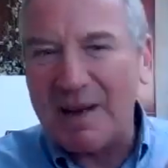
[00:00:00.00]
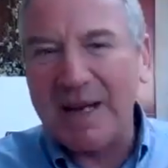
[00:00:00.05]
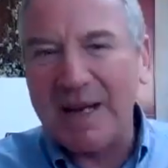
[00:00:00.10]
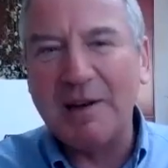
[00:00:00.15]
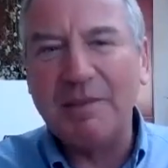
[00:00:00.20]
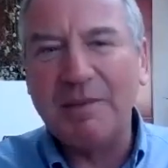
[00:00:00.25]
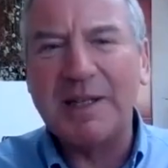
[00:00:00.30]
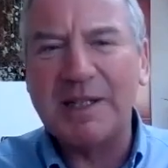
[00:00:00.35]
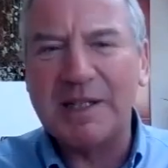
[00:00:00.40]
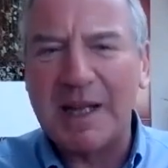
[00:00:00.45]

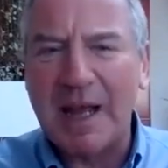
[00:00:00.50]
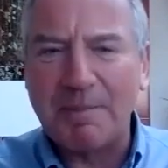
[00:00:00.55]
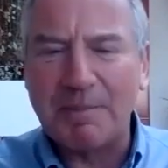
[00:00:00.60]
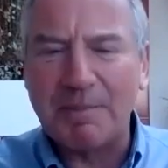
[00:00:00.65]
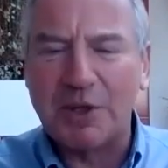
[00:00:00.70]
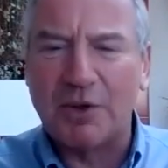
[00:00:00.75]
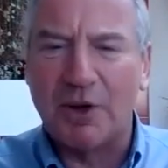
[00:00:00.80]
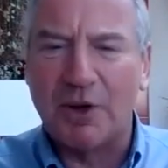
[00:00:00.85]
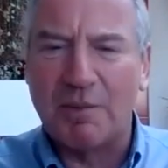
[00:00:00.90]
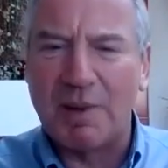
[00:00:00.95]
I'm a little bit
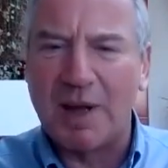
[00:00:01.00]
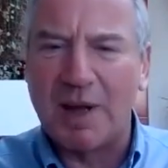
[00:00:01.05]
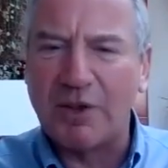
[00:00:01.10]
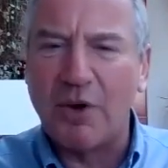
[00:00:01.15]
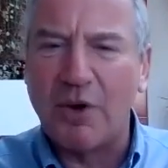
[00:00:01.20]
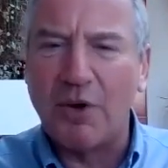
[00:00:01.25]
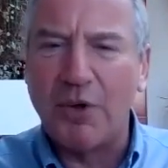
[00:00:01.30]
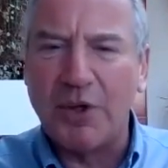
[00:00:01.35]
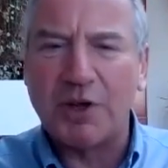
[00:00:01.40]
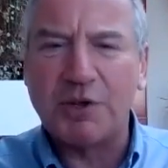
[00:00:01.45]
skeptical
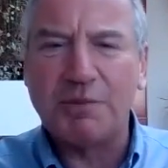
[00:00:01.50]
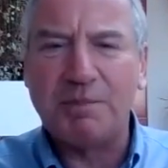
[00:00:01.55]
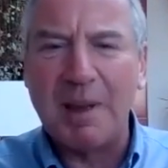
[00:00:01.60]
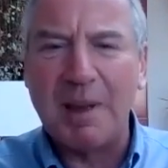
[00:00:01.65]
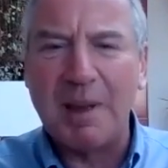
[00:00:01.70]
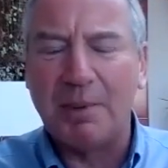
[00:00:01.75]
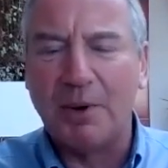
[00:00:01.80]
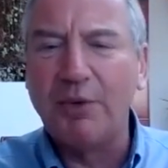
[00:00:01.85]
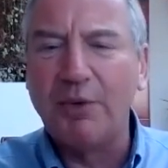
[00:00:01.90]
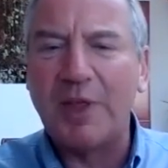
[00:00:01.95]
about all
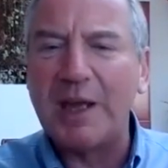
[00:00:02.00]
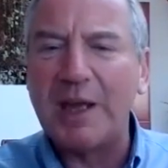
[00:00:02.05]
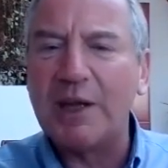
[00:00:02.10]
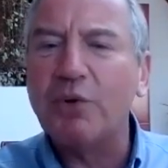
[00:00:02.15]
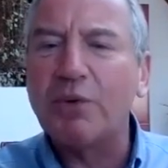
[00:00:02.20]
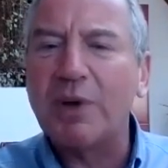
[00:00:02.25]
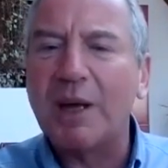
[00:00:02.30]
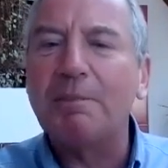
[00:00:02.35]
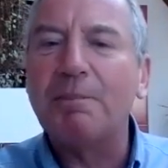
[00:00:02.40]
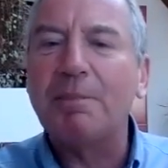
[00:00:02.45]
those people
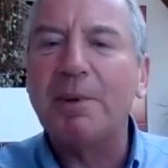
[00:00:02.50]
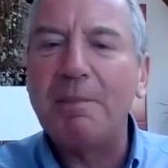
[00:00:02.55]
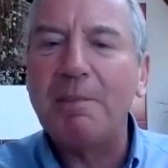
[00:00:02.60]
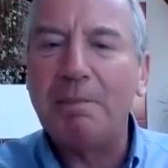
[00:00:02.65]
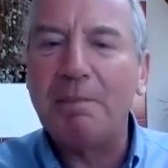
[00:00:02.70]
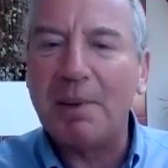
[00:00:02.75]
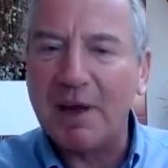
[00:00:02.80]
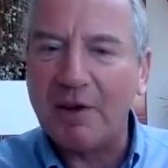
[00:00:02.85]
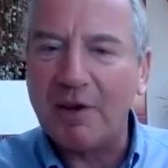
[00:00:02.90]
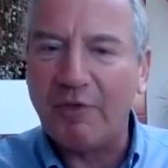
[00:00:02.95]
who think you can
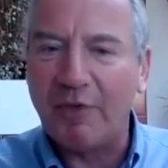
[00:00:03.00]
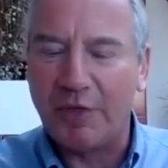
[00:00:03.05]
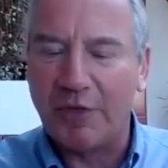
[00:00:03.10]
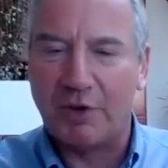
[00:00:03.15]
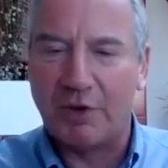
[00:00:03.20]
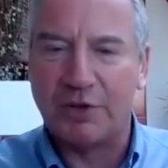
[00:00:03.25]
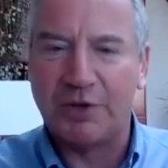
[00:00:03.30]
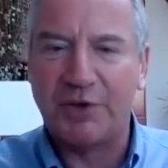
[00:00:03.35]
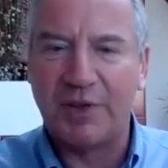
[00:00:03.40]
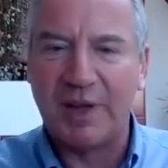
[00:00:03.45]
prepare
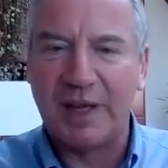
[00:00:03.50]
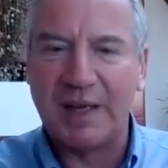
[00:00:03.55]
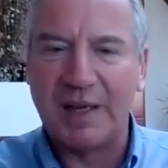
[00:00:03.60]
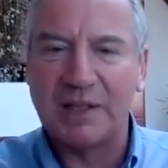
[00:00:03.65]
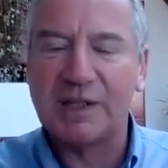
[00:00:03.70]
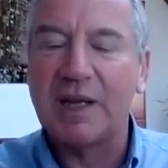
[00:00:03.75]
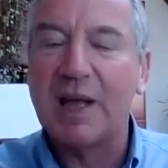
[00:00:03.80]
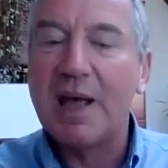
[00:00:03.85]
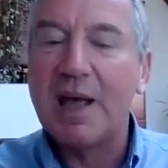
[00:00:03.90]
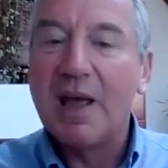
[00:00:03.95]
for those
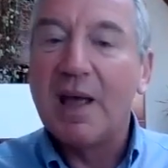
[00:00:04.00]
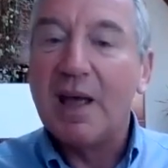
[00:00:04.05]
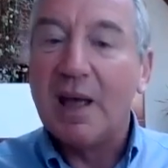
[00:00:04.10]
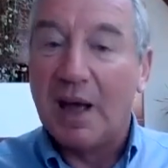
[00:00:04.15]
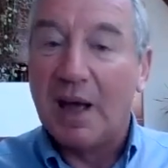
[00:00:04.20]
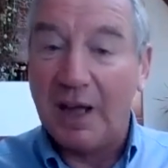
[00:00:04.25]
things.